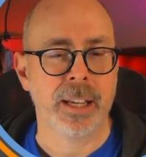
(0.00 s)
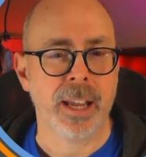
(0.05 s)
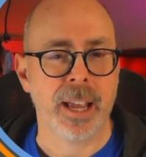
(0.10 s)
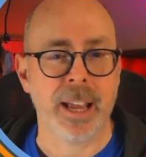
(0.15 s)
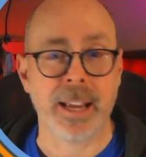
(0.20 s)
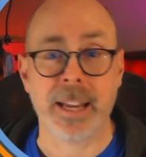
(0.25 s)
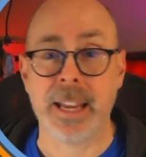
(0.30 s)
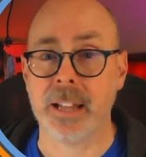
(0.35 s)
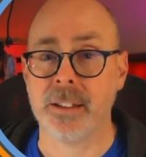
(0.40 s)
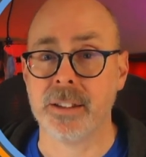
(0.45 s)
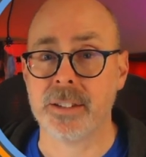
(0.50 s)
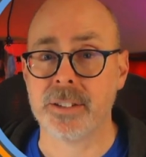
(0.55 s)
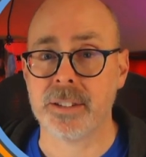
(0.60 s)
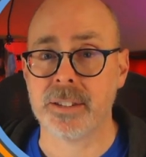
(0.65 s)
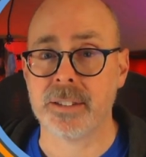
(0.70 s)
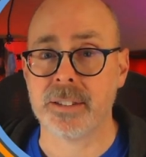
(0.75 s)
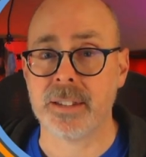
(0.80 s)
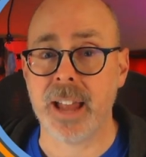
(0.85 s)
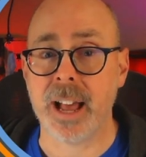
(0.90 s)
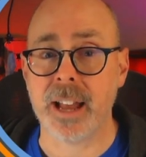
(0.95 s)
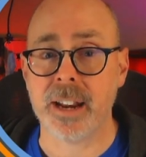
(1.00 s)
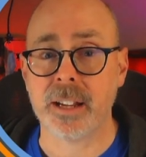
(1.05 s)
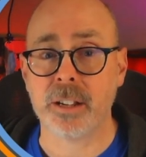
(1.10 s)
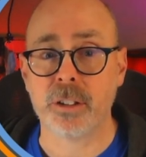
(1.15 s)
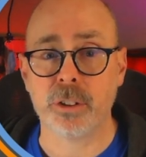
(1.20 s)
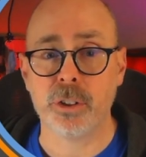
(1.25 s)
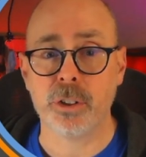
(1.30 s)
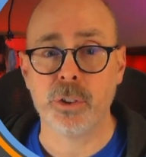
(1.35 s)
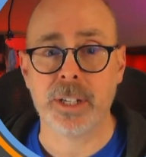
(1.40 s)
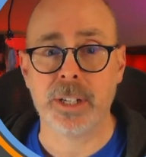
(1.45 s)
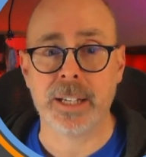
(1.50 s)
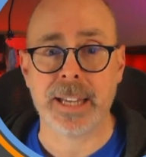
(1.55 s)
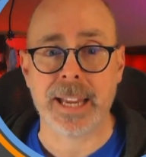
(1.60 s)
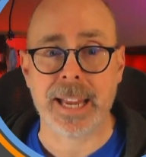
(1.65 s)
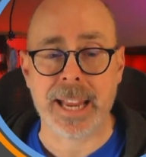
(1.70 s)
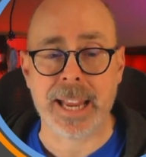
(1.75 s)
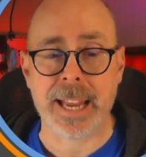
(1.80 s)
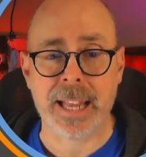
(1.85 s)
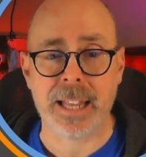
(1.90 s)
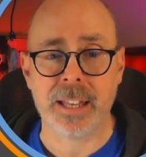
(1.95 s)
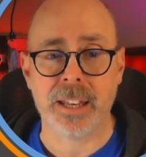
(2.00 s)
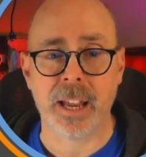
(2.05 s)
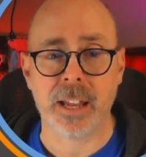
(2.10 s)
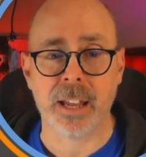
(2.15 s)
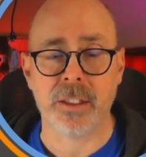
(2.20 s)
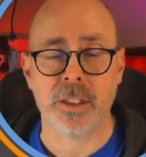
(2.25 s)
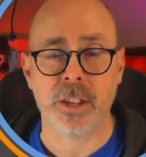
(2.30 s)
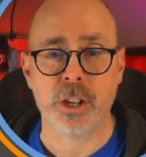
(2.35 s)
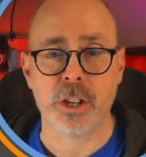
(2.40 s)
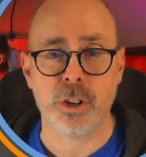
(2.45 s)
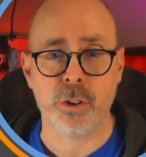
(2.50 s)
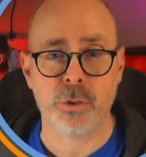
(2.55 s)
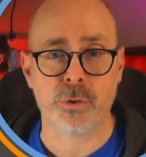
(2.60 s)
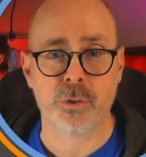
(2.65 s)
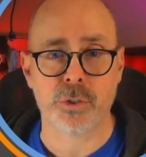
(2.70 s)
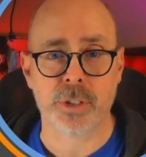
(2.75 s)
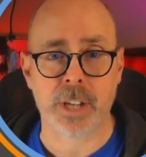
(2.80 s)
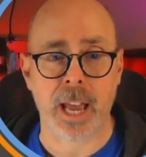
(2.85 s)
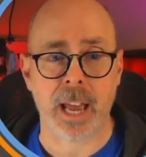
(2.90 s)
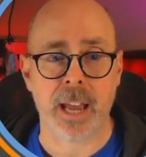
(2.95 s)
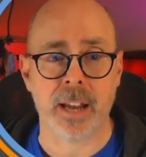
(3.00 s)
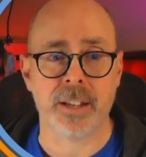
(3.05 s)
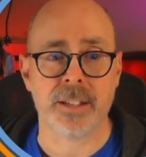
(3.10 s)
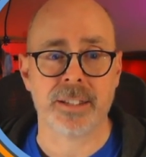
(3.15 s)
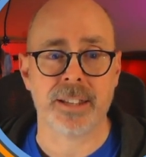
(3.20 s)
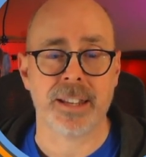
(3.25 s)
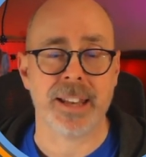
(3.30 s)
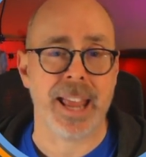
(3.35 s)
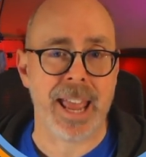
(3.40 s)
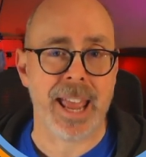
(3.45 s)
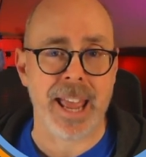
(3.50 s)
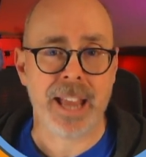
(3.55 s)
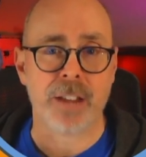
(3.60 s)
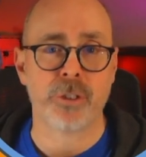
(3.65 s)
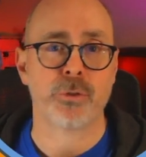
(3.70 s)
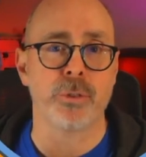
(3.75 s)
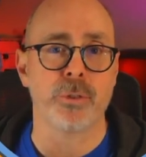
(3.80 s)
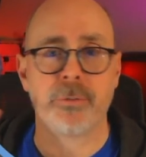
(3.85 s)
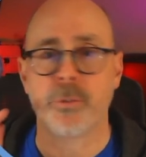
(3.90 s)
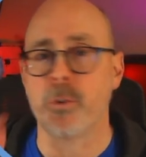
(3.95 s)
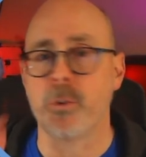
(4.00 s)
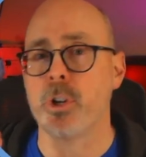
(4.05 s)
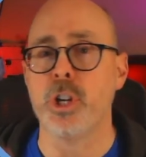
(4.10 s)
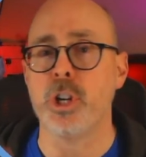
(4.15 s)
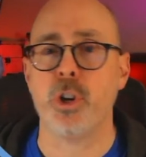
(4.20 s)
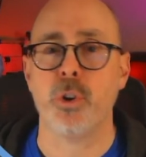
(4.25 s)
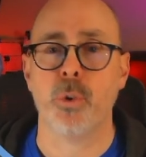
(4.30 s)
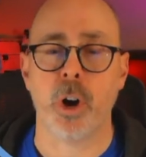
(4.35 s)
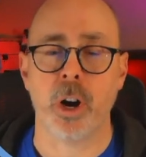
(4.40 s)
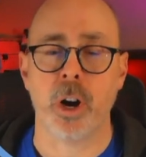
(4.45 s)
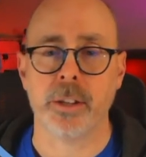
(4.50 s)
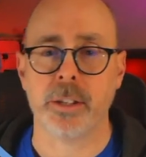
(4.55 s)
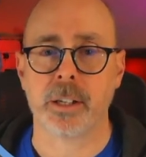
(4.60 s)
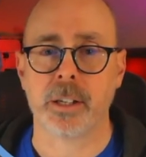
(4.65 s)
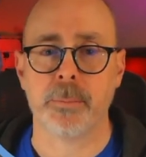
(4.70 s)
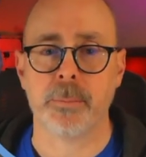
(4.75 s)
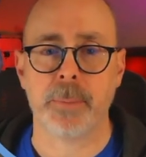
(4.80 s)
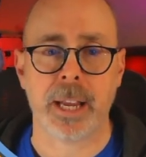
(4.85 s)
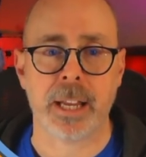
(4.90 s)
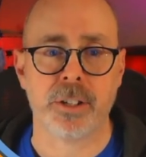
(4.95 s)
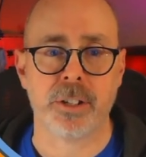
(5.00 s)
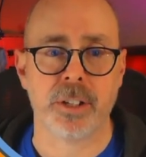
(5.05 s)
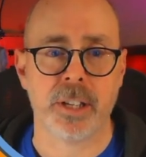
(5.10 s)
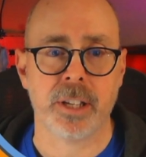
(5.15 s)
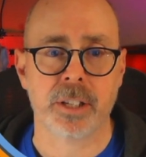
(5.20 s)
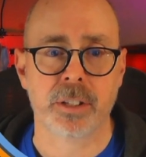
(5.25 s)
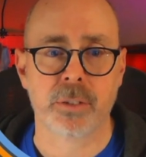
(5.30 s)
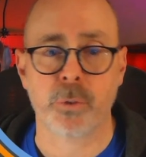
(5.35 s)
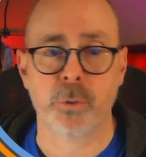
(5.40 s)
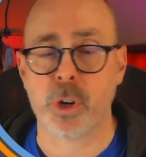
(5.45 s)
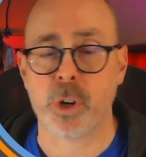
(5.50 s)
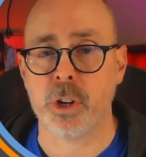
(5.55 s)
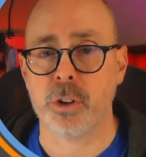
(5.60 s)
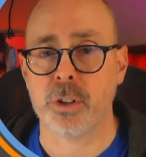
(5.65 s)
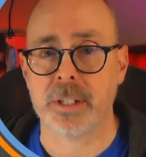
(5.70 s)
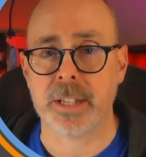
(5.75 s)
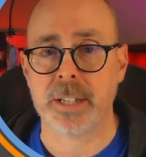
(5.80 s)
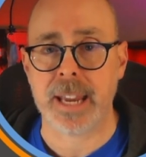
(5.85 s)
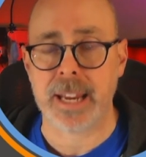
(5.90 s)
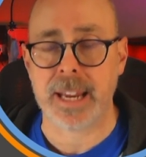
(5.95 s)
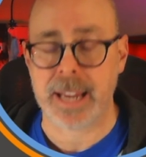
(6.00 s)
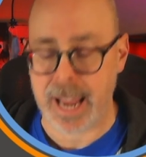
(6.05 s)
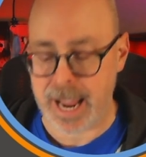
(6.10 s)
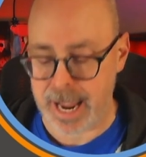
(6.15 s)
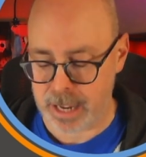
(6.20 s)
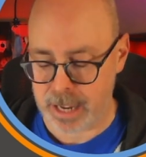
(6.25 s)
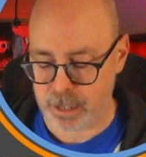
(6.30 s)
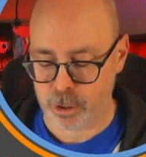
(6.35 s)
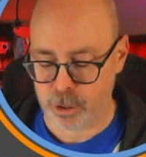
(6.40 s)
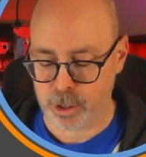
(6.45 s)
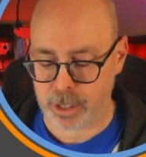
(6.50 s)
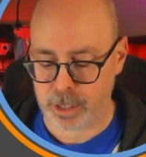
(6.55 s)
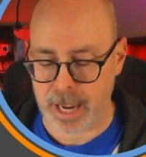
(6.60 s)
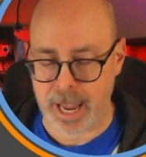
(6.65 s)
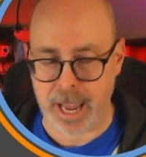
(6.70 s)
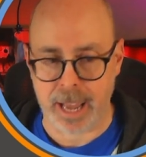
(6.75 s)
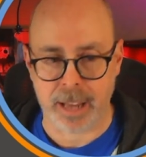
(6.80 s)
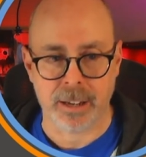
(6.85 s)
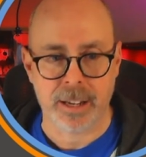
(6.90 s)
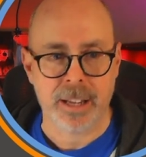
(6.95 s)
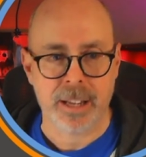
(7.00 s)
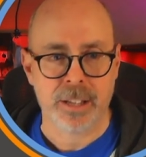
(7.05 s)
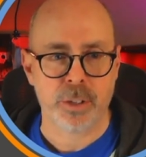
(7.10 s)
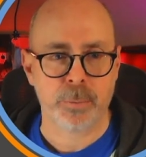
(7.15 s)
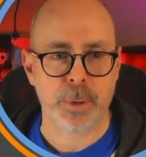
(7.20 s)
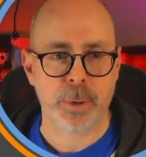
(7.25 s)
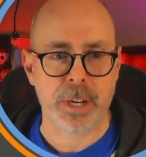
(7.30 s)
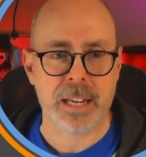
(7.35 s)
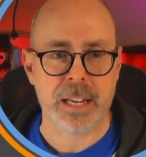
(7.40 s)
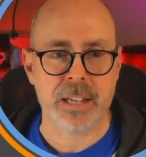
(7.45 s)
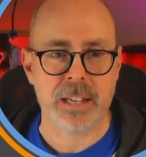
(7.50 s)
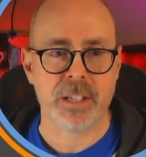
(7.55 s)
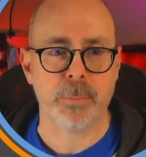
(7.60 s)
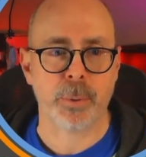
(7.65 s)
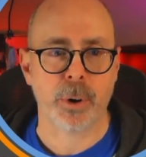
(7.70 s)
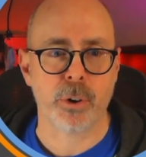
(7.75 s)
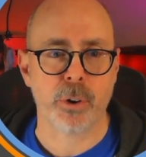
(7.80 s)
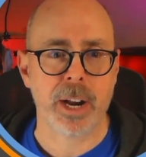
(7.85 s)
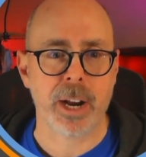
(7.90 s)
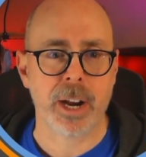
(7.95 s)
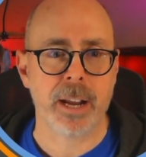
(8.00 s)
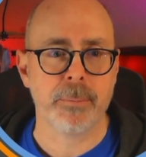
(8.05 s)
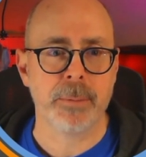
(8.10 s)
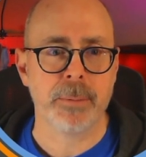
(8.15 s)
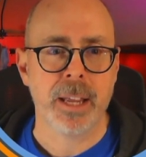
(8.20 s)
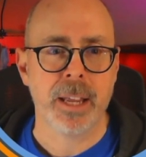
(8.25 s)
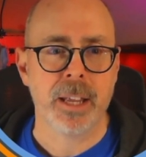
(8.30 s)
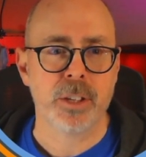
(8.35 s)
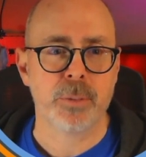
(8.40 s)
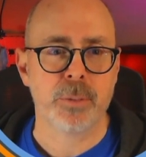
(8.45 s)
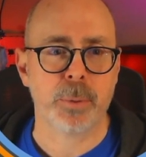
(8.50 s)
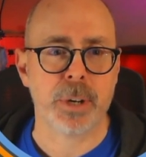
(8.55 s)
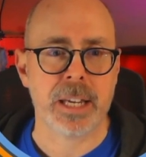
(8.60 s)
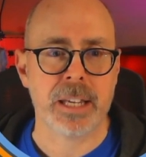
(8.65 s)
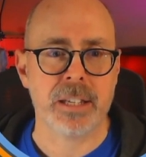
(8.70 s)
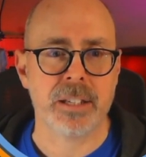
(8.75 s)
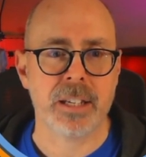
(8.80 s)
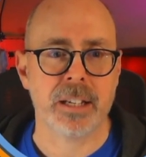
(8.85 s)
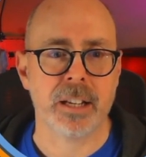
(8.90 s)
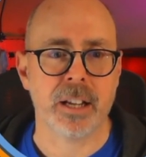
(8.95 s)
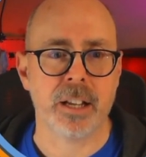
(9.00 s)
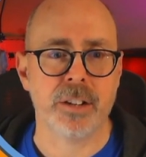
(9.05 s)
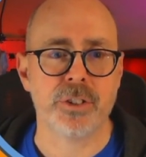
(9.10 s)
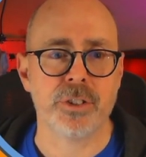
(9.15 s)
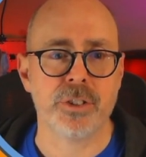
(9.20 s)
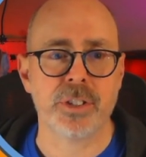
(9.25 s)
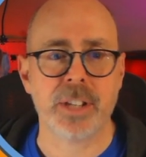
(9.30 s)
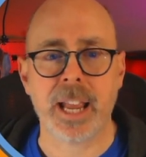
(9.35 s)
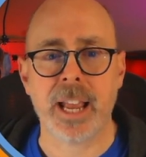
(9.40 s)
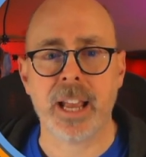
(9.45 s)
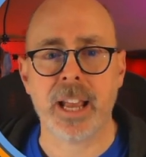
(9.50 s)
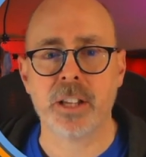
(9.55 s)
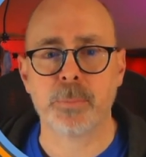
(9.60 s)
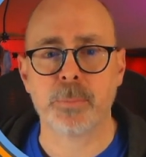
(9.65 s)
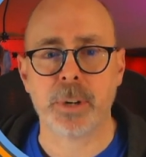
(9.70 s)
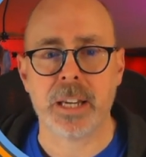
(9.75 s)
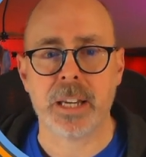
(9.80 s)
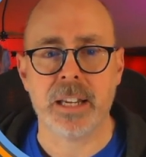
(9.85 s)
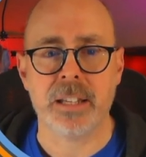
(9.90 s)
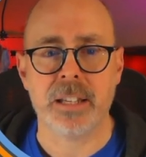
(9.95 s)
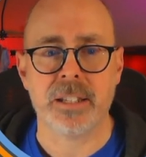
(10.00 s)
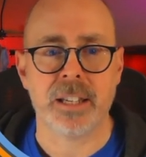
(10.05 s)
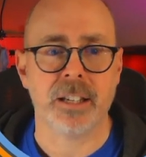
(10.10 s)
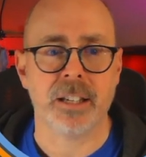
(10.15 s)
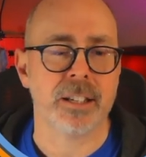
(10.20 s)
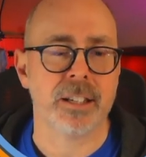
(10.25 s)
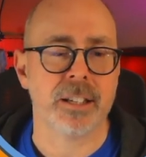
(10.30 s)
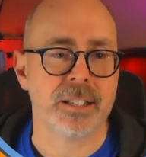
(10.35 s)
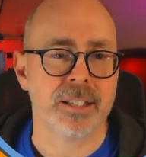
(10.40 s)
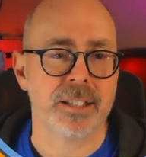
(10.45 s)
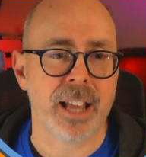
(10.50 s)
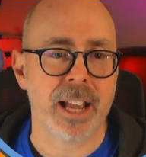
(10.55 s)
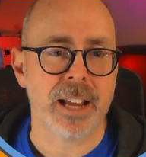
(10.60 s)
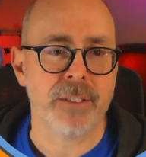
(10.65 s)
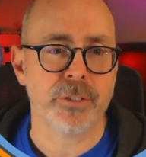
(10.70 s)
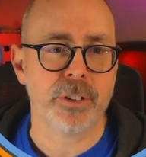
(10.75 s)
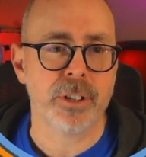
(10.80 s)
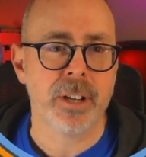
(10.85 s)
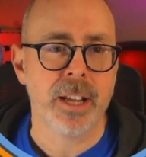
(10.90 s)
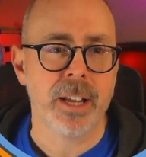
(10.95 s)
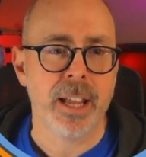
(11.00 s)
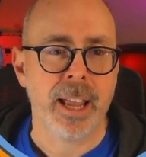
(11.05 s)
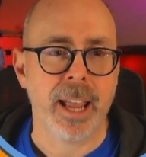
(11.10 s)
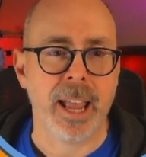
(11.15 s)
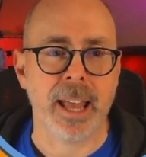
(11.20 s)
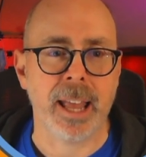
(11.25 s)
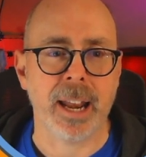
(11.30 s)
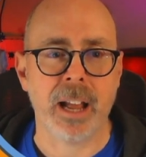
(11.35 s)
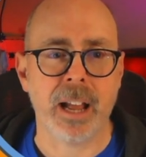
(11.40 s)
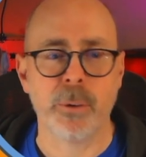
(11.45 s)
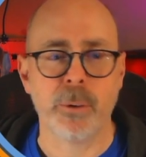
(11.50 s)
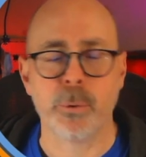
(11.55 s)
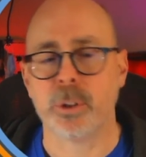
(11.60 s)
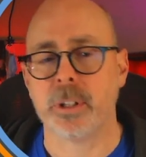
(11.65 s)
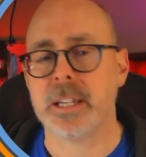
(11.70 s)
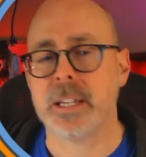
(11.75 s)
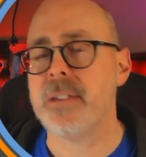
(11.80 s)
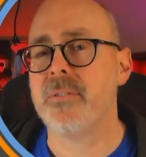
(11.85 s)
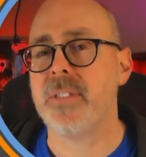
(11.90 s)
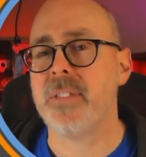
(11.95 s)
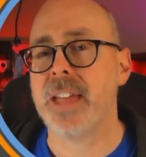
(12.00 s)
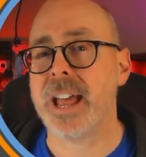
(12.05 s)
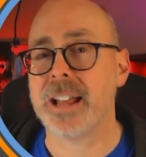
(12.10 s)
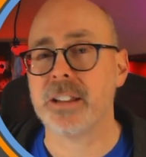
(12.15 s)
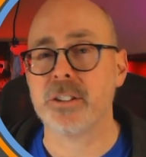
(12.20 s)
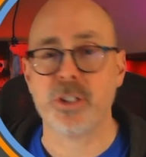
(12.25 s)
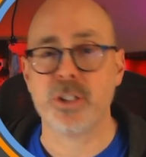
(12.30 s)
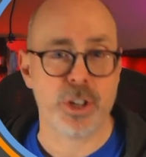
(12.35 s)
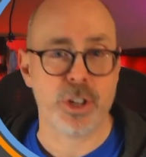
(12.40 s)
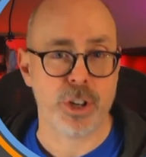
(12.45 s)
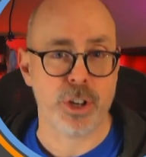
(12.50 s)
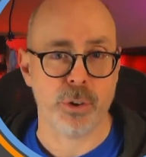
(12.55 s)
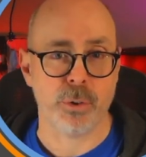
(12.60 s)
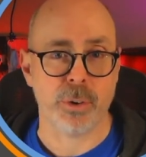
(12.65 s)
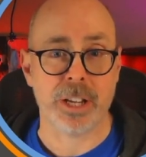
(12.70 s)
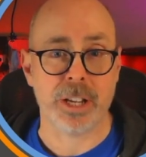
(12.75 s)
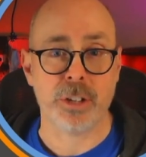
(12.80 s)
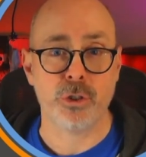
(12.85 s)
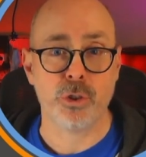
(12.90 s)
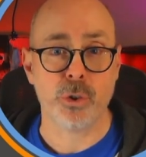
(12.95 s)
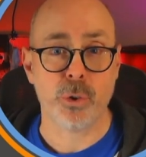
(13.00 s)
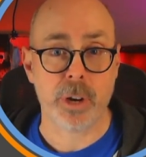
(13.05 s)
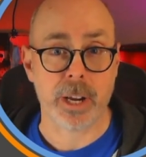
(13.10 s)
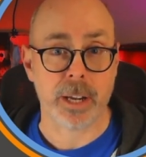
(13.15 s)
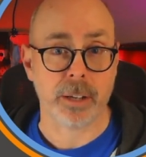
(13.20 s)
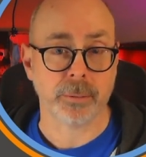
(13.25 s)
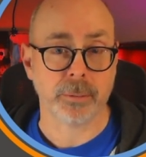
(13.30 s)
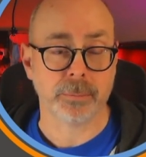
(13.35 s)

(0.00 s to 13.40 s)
Again, this is not included in the user's guide. It's an extra for you on the companion disc for you to take and look at. It's a pretty easy program. It's pretty easy to understand. It's pretty easy to decipher. And I will leave that to you. Enjoy.